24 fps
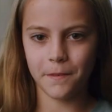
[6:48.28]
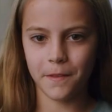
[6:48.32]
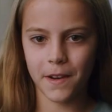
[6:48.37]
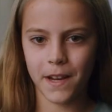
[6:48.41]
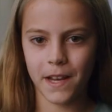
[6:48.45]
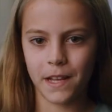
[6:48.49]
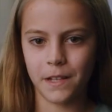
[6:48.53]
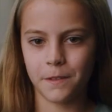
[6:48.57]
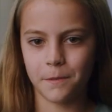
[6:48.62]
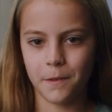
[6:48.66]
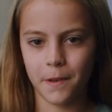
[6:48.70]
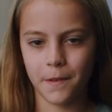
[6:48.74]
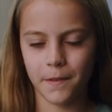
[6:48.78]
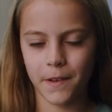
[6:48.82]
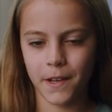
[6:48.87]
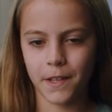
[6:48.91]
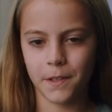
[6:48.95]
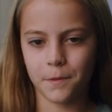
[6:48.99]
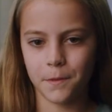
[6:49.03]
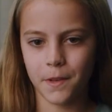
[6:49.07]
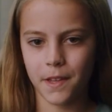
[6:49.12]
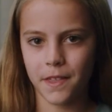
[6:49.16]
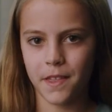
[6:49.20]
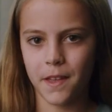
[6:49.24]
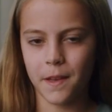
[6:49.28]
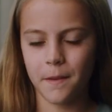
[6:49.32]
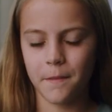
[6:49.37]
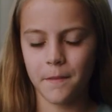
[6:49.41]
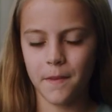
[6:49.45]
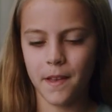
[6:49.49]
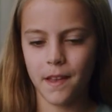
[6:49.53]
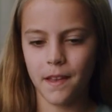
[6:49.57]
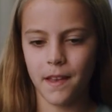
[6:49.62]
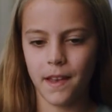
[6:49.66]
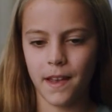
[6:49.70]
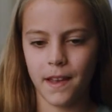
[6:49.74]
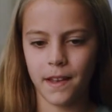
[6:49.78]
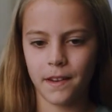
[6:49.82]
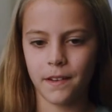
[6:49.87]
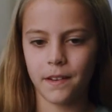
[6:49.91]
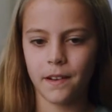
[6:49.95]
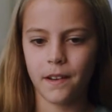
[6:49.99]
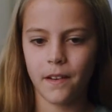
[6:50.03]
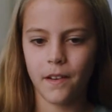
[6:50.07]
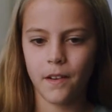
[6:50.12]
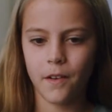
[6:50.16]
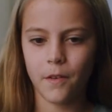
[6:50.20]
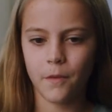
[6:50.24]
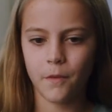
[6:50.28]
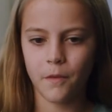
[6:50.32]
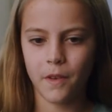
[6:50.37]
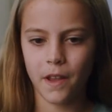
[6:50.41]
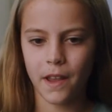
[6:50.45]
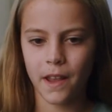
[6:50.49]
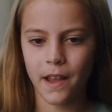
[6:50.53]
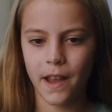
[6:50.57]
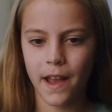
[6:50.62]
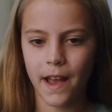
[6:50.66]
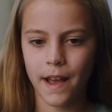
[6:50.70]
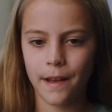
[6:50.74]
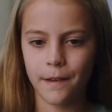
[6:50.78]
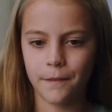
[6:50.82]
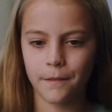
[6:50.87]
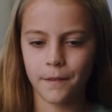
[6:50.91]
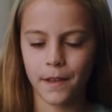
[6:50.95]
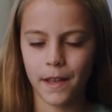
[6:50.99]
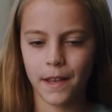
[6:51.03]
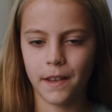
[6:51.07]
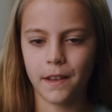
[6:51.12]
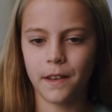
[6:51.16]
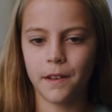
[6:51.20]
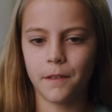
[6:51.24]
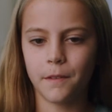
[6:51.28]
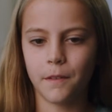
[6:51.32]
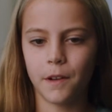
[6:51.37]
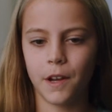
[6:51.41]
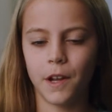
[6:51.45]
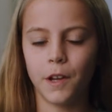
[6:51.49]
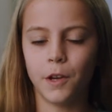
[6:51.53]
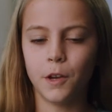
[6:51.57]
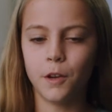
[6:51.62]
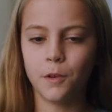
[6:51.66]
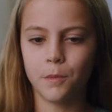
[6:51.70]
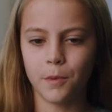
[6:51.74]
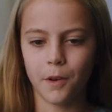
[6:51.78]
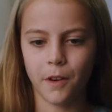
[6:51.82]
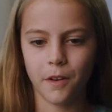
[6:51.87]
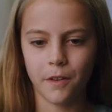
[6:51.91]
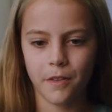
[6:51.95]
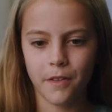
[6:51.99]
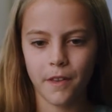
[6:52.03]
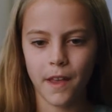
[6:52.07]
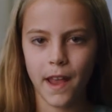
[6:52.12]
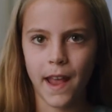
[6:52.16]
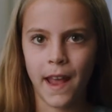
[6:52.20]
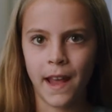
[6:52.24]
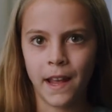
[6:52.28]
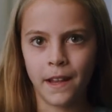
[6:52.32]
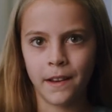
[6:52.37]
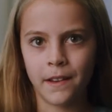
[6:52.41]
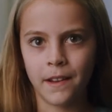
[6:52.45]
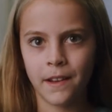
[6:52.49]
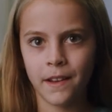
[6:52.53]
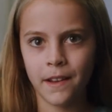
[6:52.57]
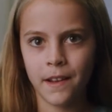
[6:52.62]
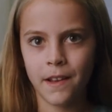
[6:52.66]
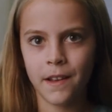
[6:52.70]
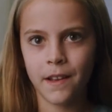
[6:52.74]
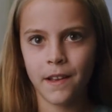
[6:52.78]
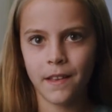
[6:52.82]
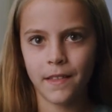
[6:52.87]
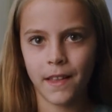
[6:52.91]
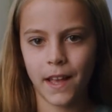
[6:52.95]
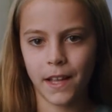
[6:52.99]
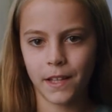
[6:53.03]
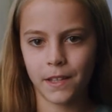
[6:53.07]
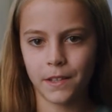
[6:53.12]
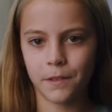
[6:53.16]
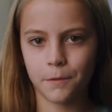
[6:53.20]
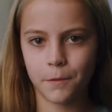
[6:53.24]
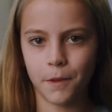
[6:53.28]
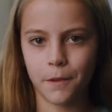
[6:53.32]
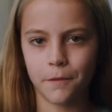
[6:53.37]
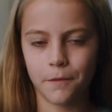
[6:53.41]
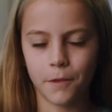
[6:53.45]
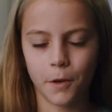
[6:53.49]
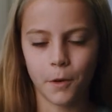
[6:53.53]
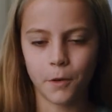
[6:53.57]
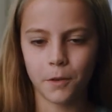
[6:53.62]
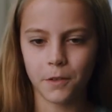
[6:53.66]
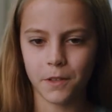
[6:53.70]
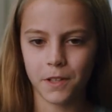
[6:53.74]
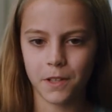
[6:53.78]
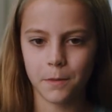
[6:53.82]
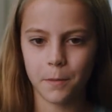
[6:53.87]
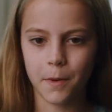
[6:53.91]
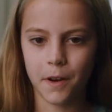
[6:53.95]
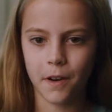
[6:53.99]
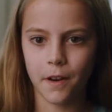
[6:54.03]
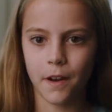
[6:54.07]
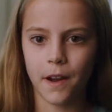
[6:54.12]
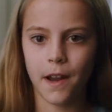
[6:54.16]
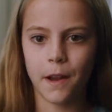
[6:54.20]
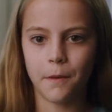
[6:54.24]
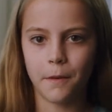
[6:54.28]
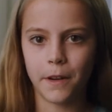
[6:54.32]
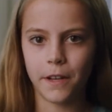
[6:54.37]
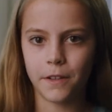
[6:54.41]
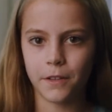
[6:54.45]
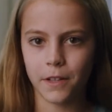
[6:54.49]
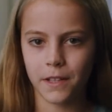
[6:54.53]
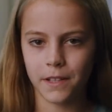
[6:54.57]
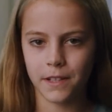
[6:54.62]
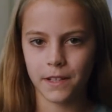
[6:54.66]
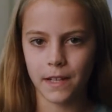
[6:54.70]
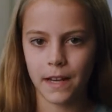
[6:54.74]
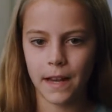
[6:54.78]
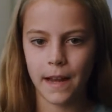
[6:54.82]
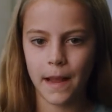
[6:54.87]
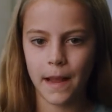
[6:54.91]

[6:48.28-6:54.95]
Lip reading: raise with him, and we have like a new birth, and that's with the Holy Spirit, and we trust in